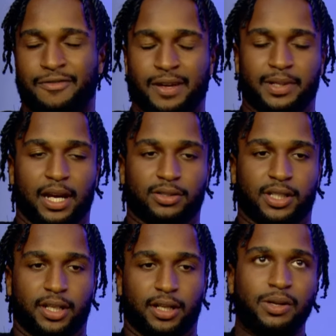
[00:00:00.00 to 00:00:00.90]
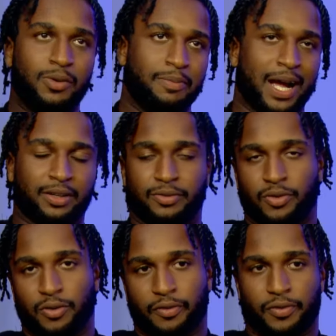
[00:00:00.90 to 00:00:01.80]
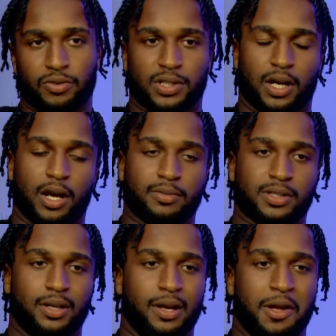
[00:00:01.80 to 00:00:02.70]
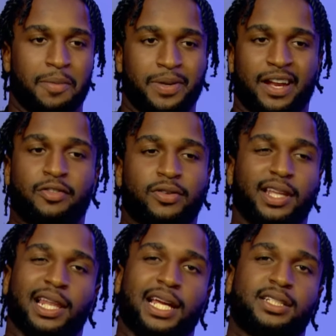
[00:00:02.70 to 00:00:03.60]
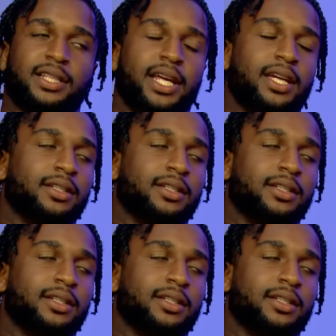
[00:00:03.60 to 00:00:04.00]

Family out there. Went back and forth a few times, but never really like stayed.